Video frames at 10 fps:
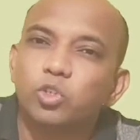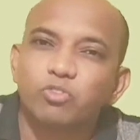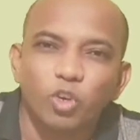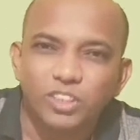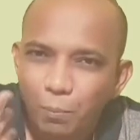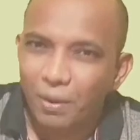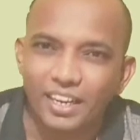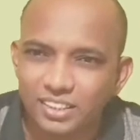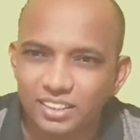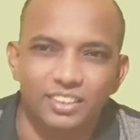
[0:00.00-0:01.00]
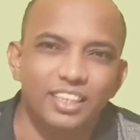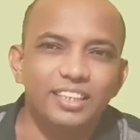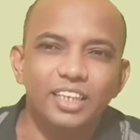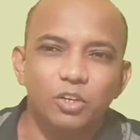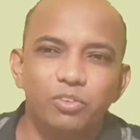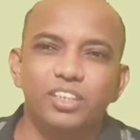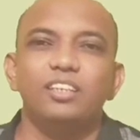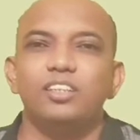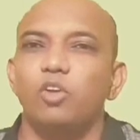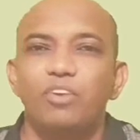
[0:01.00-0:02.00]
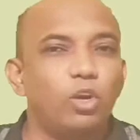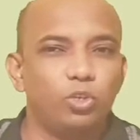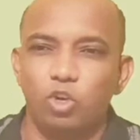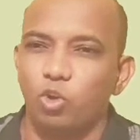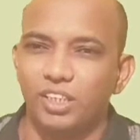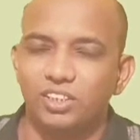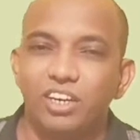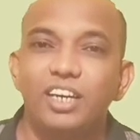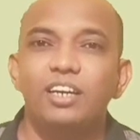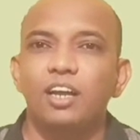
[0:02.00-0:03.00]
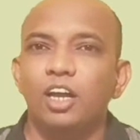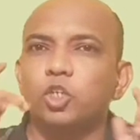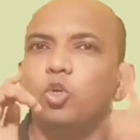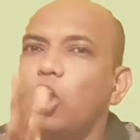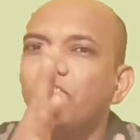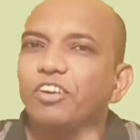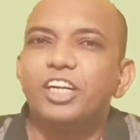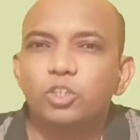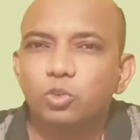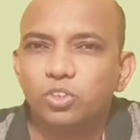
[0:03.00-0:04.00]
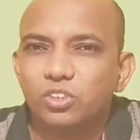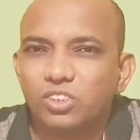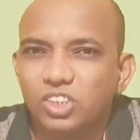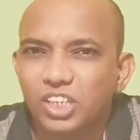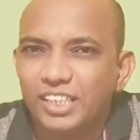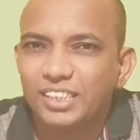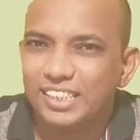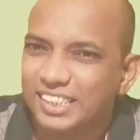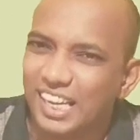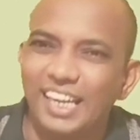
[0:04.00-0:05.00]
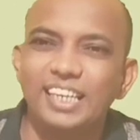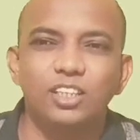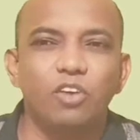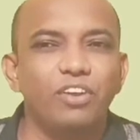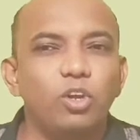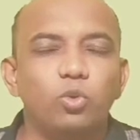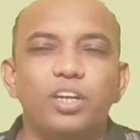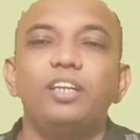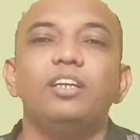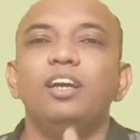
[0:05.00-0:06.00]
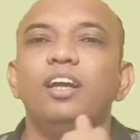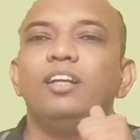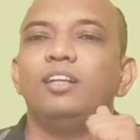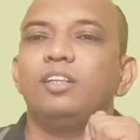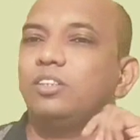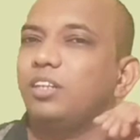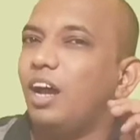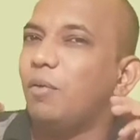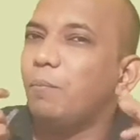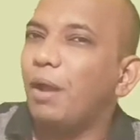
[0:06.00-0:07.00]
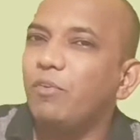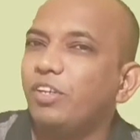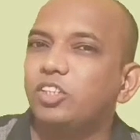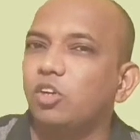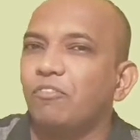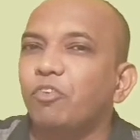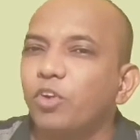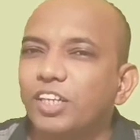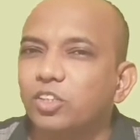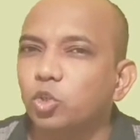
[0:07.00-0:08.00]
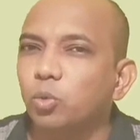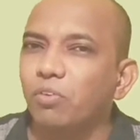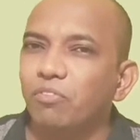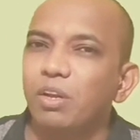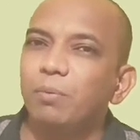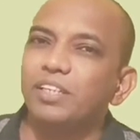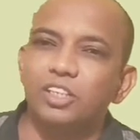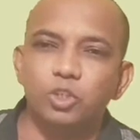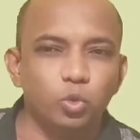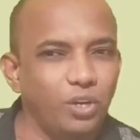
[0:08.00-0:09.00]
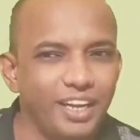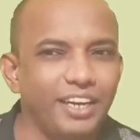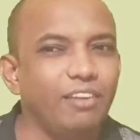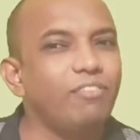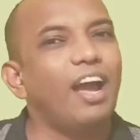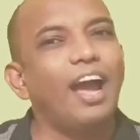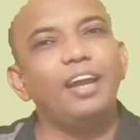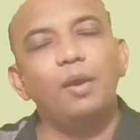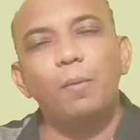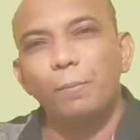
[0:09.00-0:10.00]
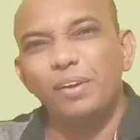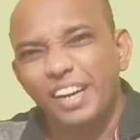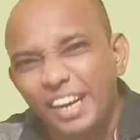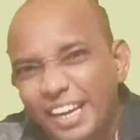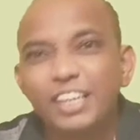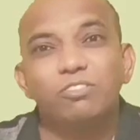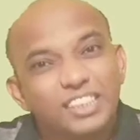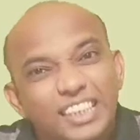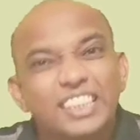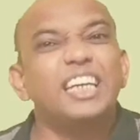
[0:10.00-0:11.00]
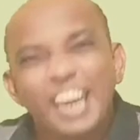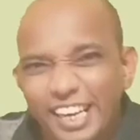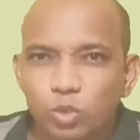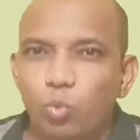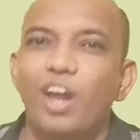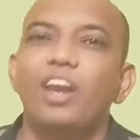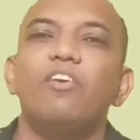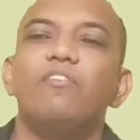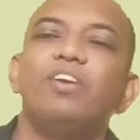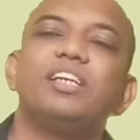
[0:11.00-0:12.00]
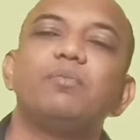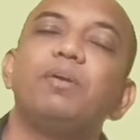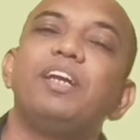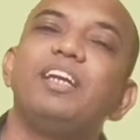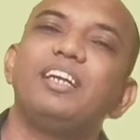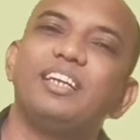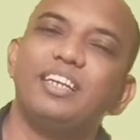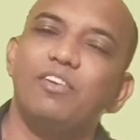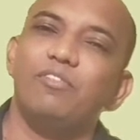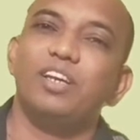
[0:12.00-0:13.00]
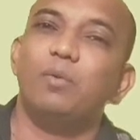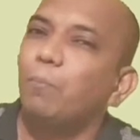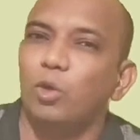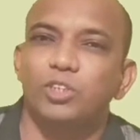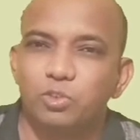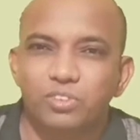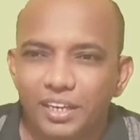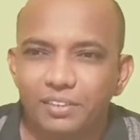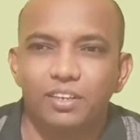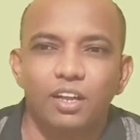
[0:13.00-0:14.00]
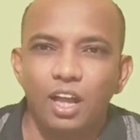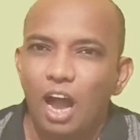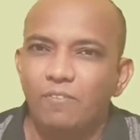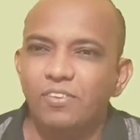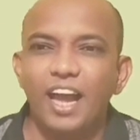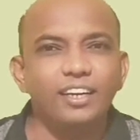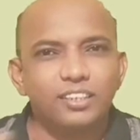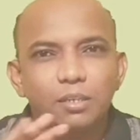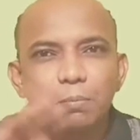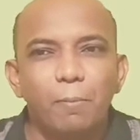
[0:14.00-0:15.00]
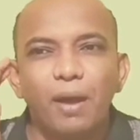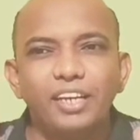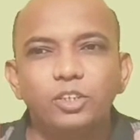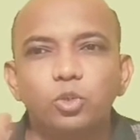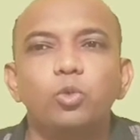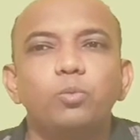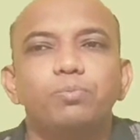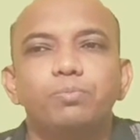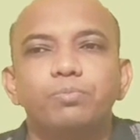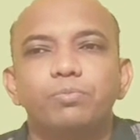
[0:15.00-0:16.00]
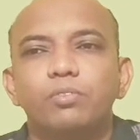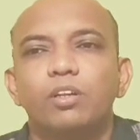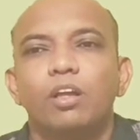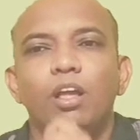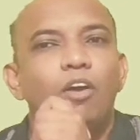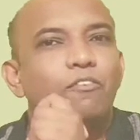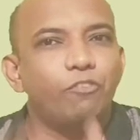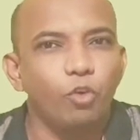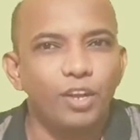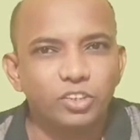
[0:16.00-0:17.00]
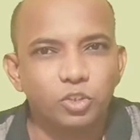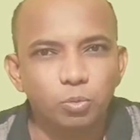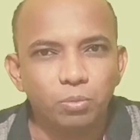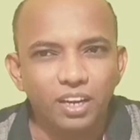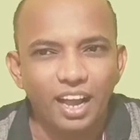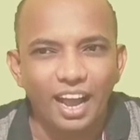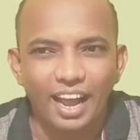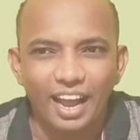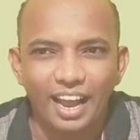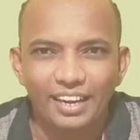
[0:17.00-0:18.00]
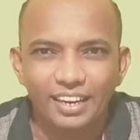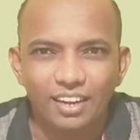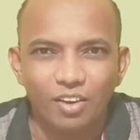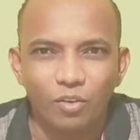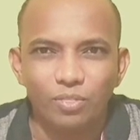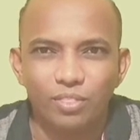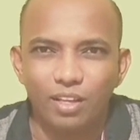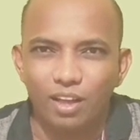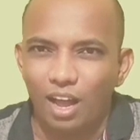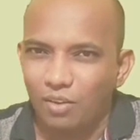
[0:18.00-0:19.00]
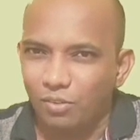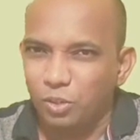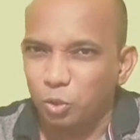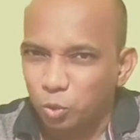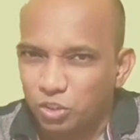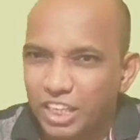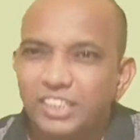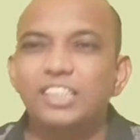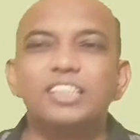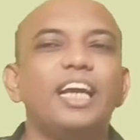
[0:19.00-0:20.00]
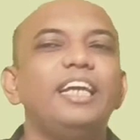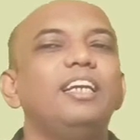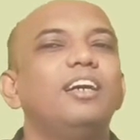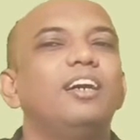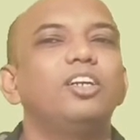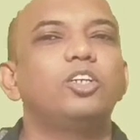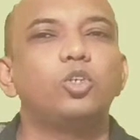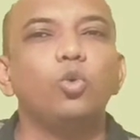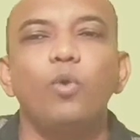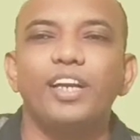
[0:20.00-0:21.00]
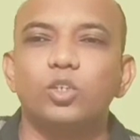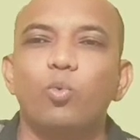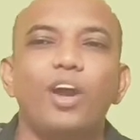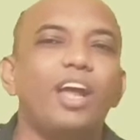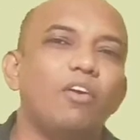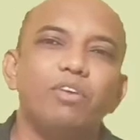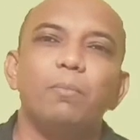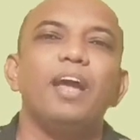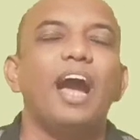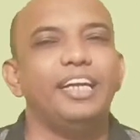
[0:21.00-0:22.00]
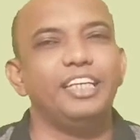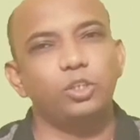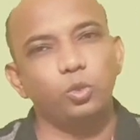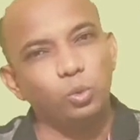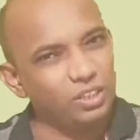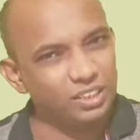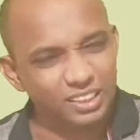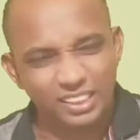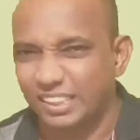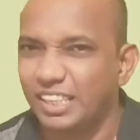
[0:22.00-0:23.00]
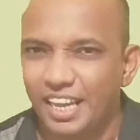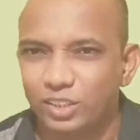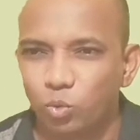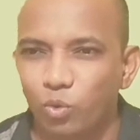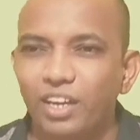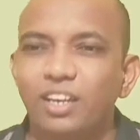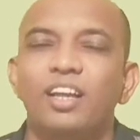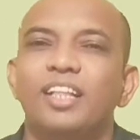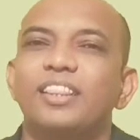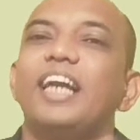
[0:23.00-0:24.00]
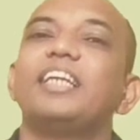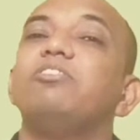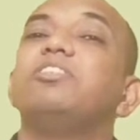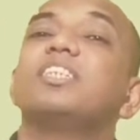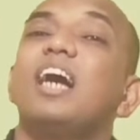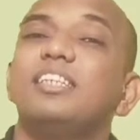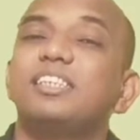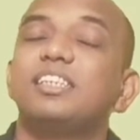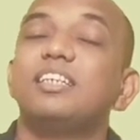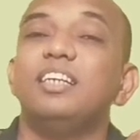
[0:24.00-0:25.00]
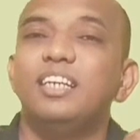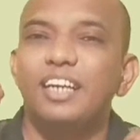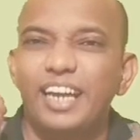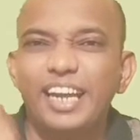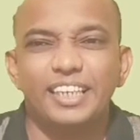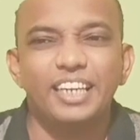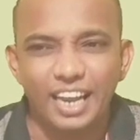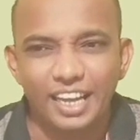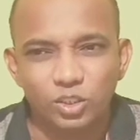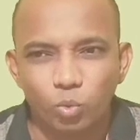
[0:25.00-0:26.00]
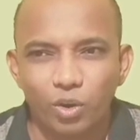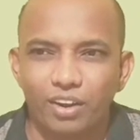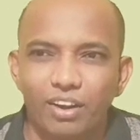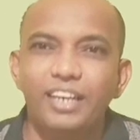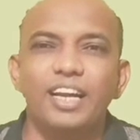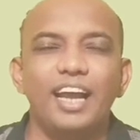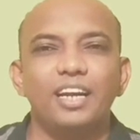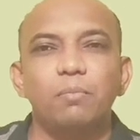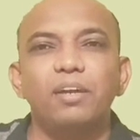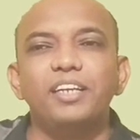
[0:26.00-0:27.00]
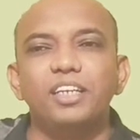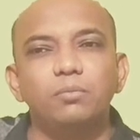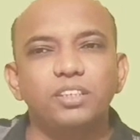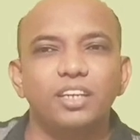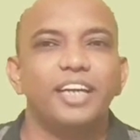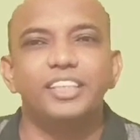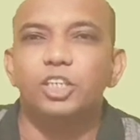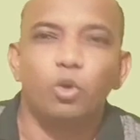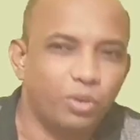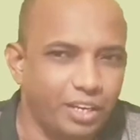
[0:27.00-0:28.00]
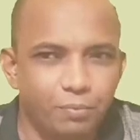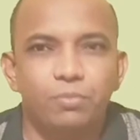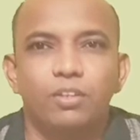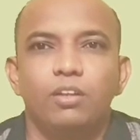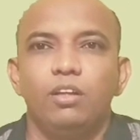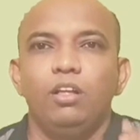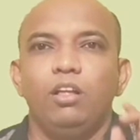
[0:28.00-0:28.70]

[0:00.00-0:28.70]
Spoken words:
used for subtraction in the division that we are looking on the screen. Do not forget to change the sign that we are looking, by which 4x cube will be turned to negative and negative 16x square will be given positive sign. After that, say bye bye to 4x cube, and due to change in sign, 2x square will be added to 16x square. That gives us the answer 18x square, right? And remaining terms, write it down again.